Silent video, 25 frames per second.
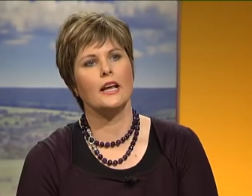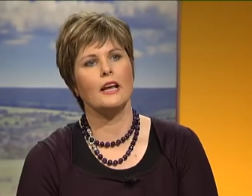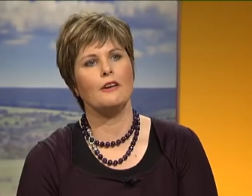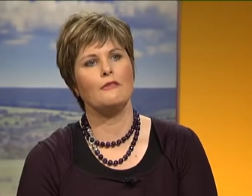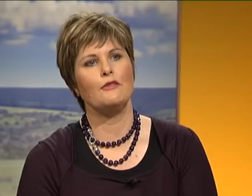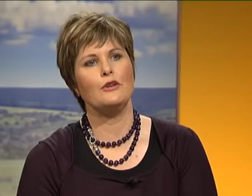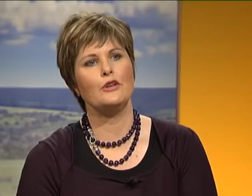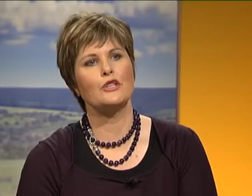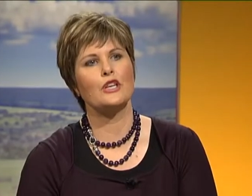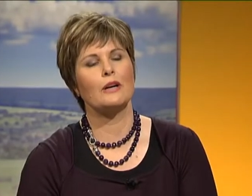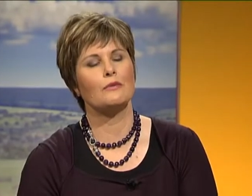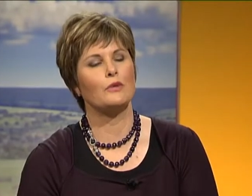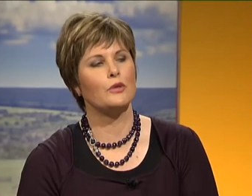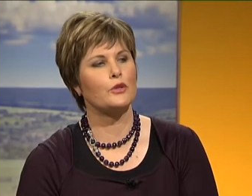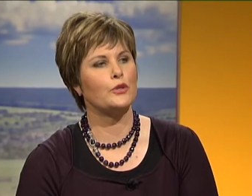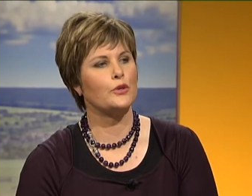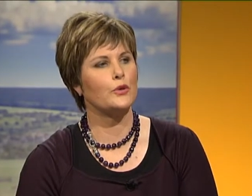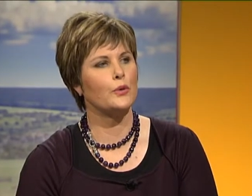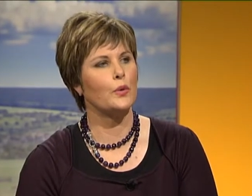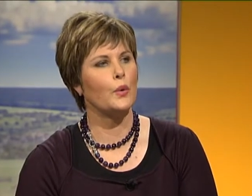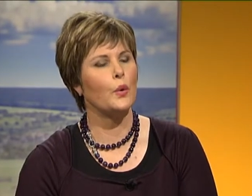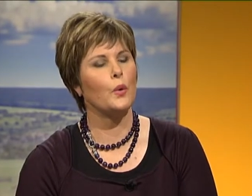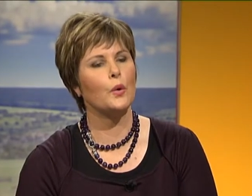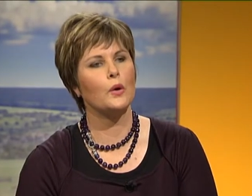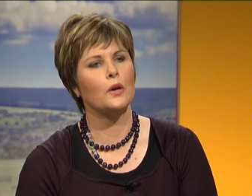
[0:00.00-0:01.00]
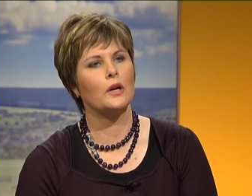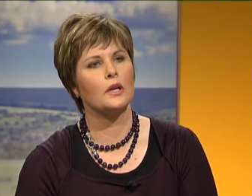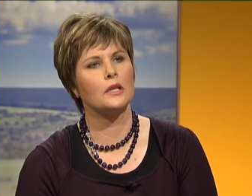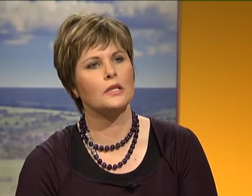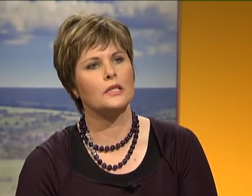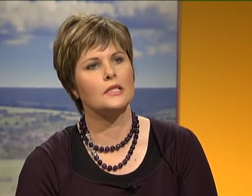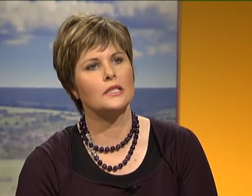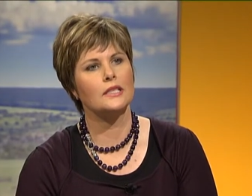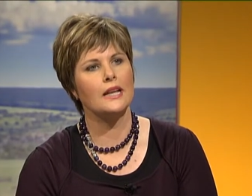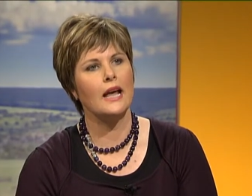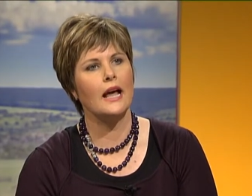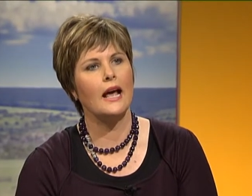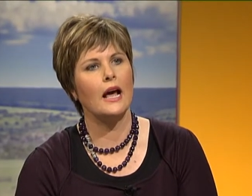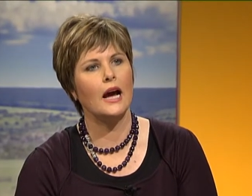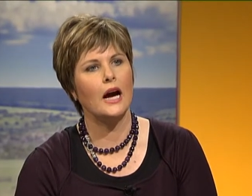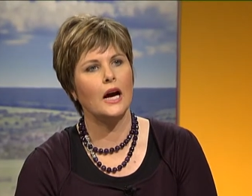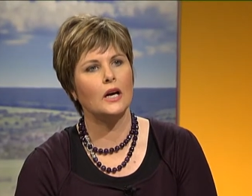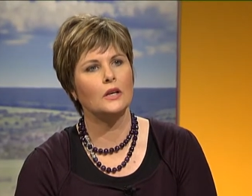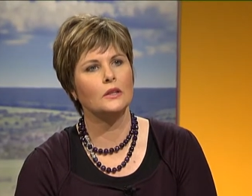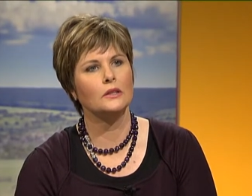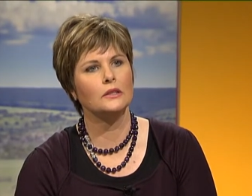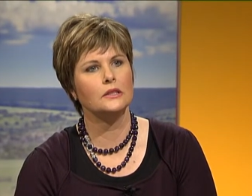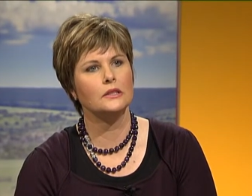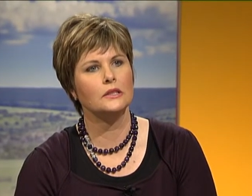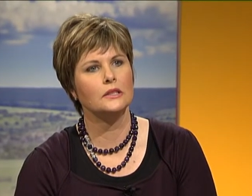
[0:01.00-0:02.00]
if you travel through Auckland
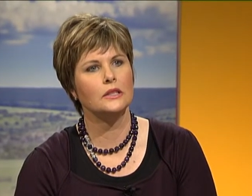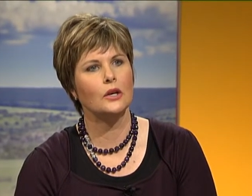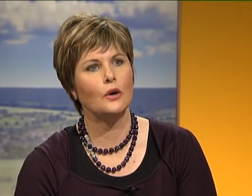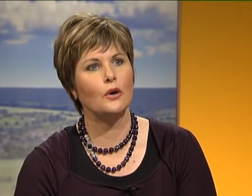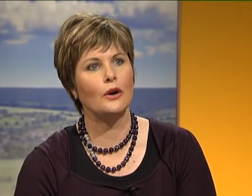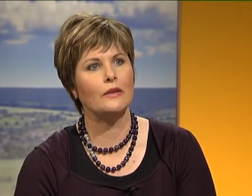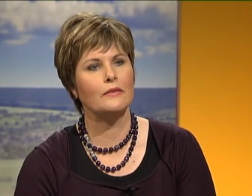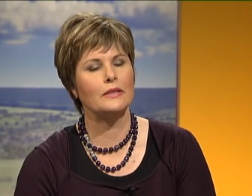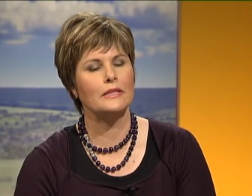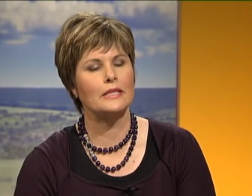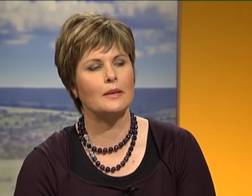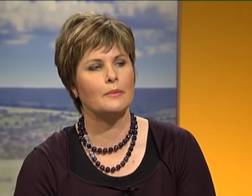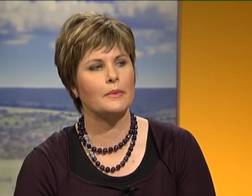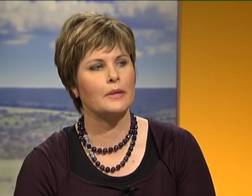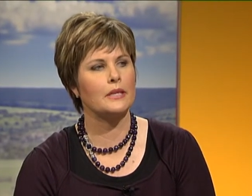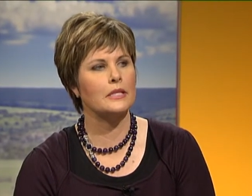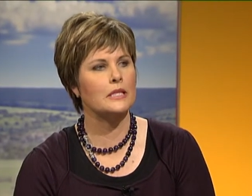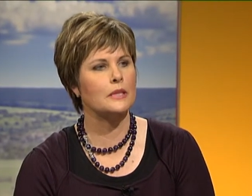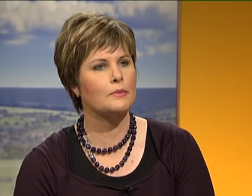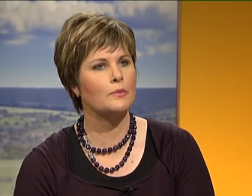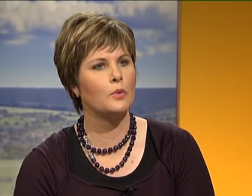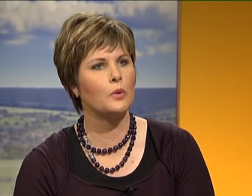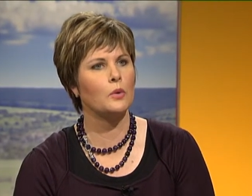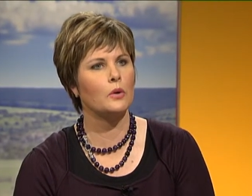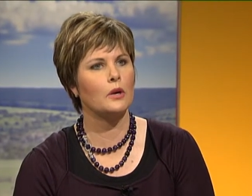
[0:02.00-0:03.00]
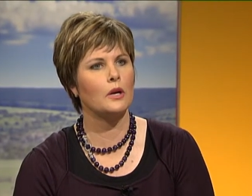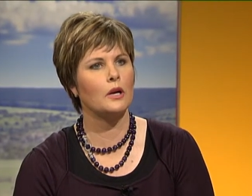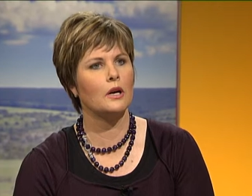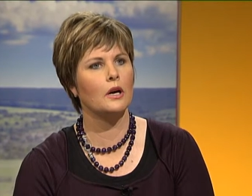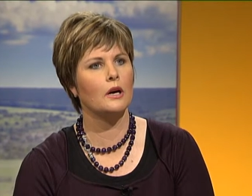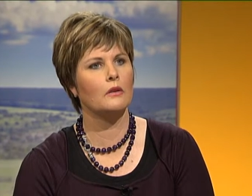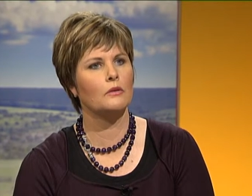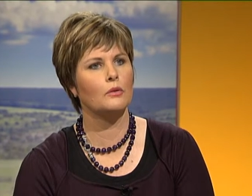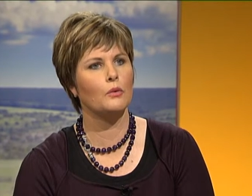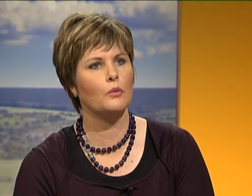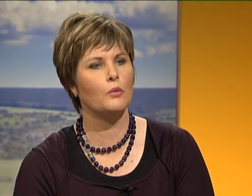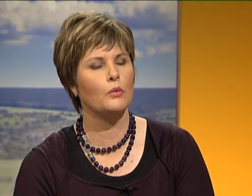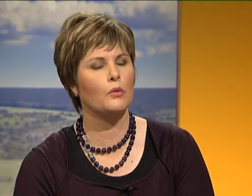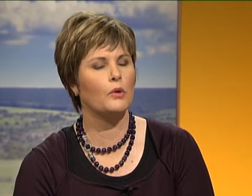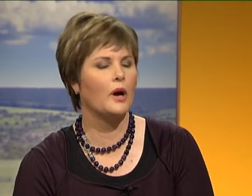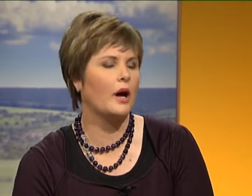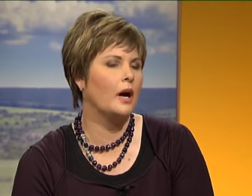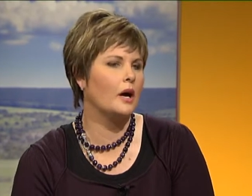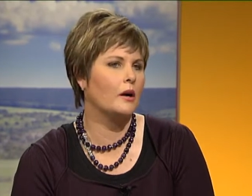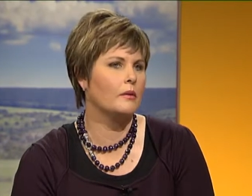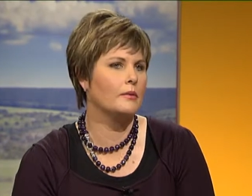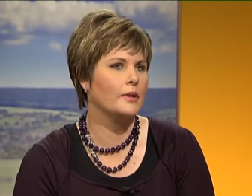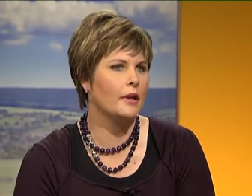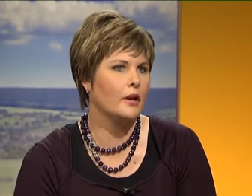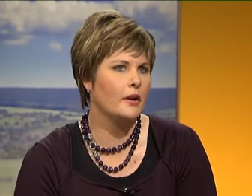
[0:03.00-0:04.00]
now, or even some of the smaller,
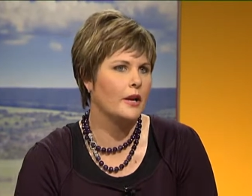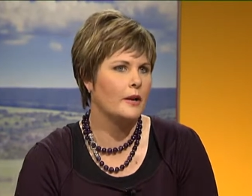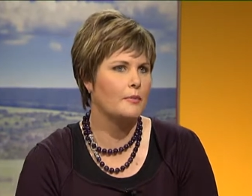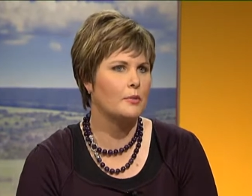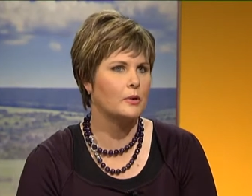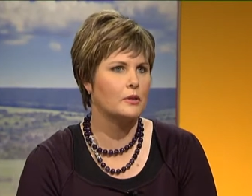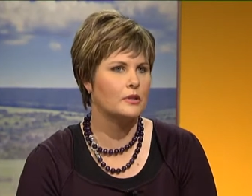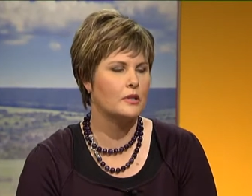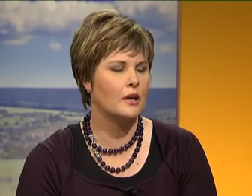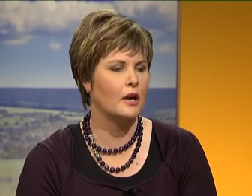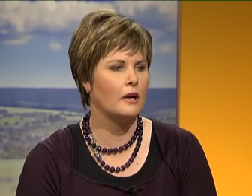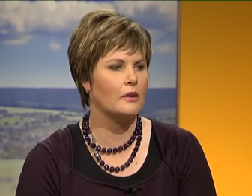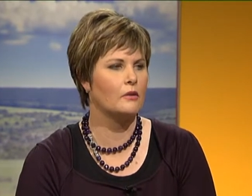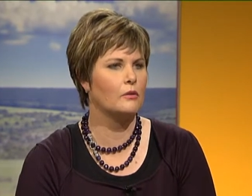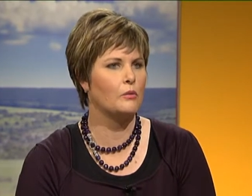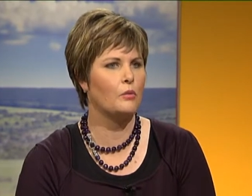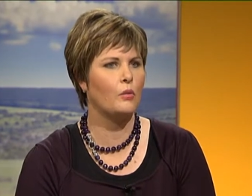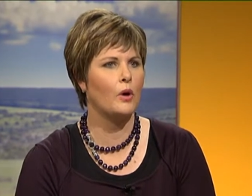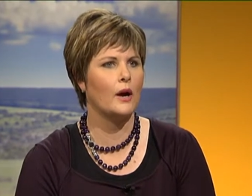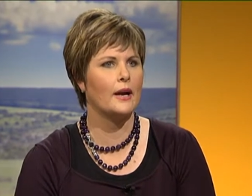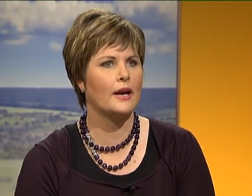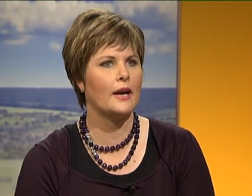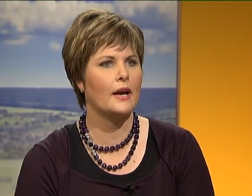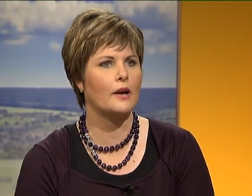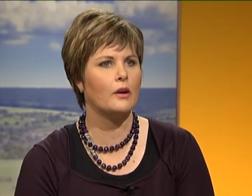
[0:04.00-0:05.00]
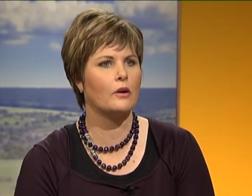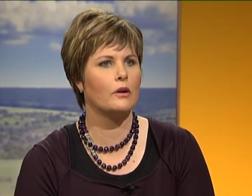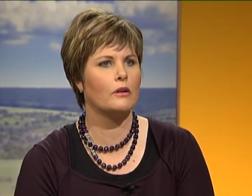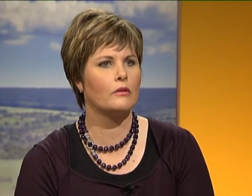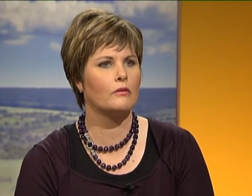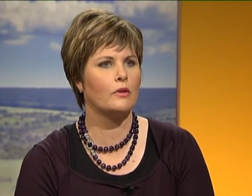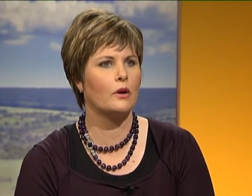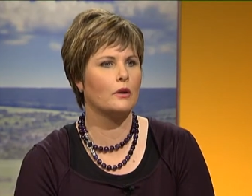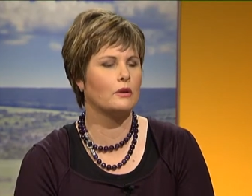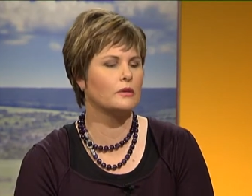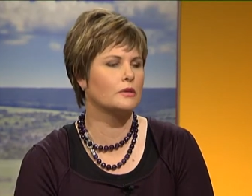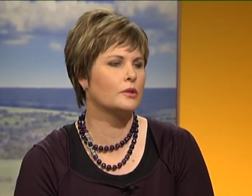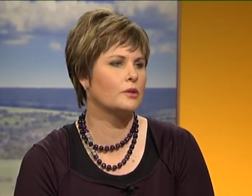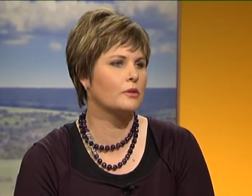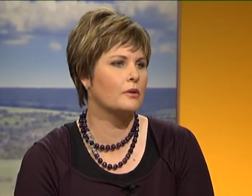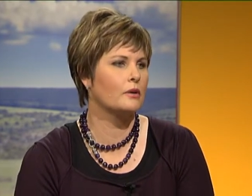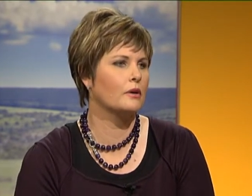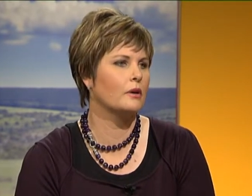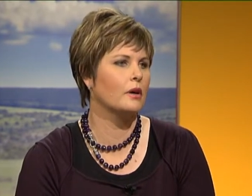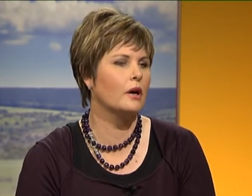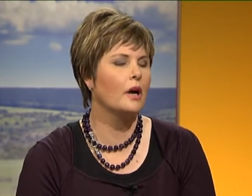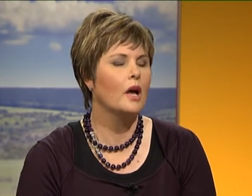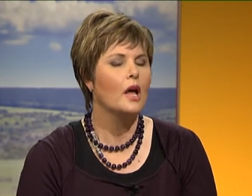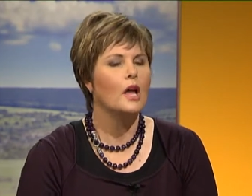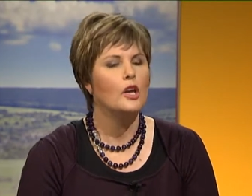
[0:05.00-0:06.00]
uh, you know, airports like Waikato and
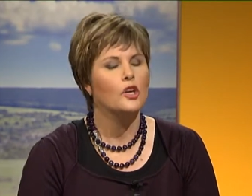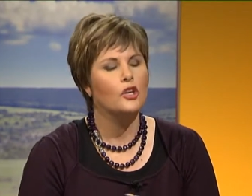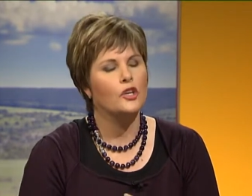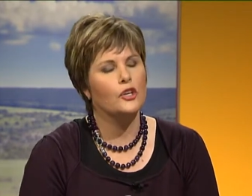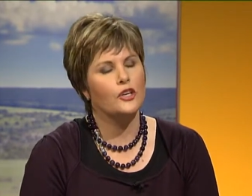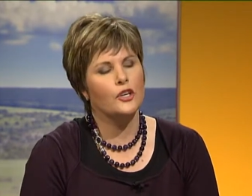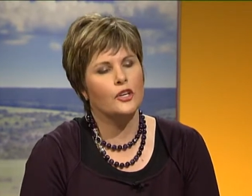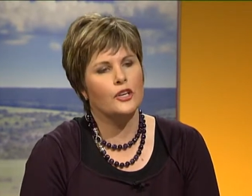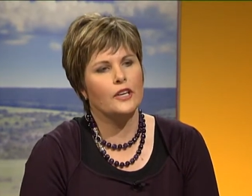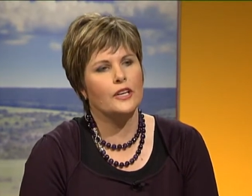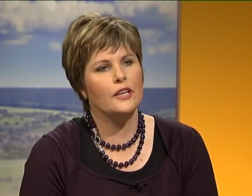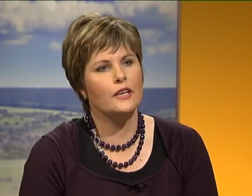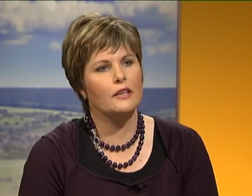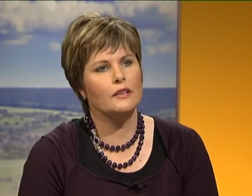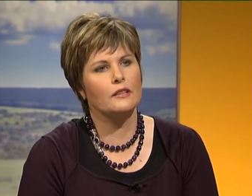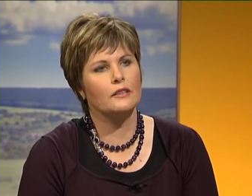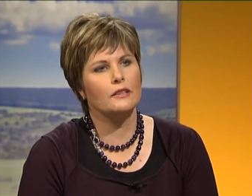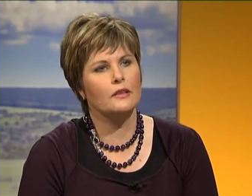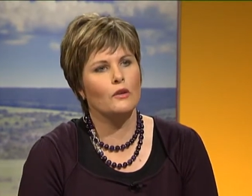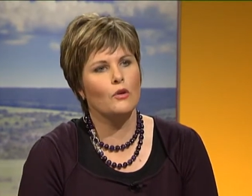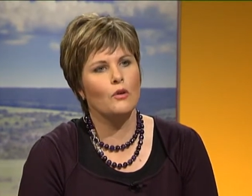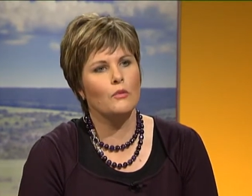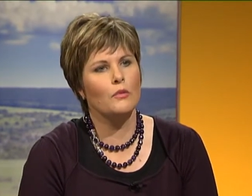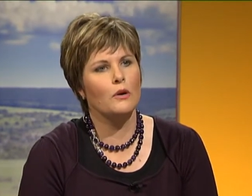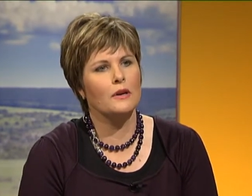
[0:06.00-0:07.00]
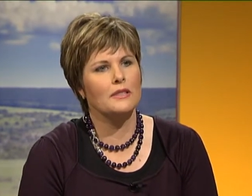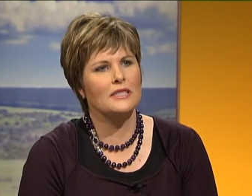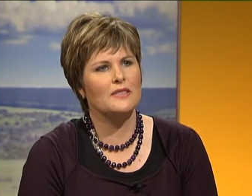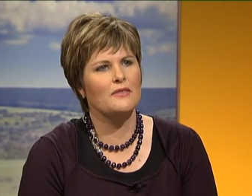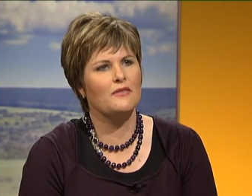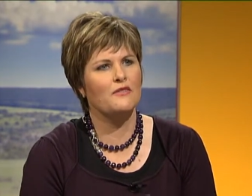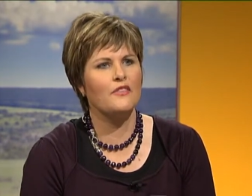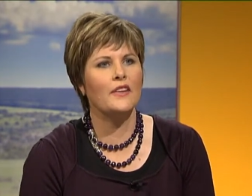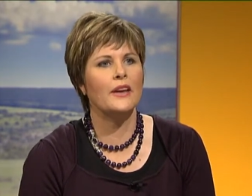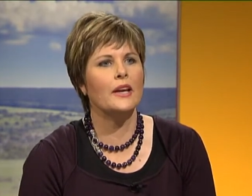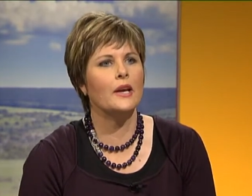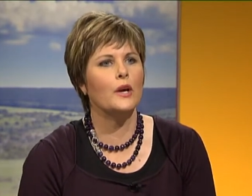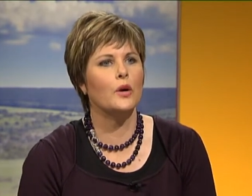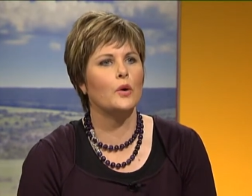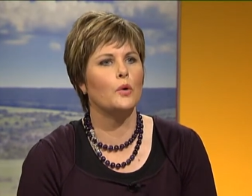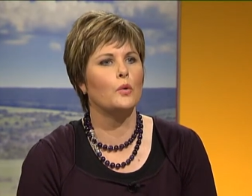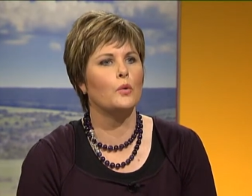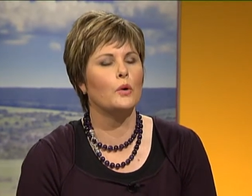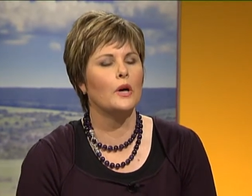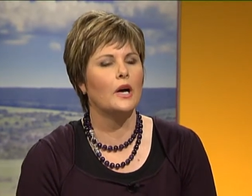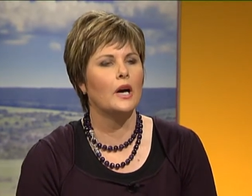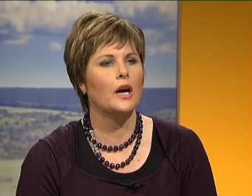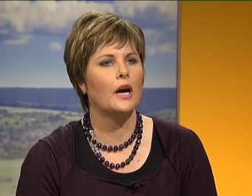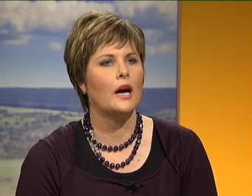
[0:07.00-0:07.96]
Rotorua, you, you can almost feel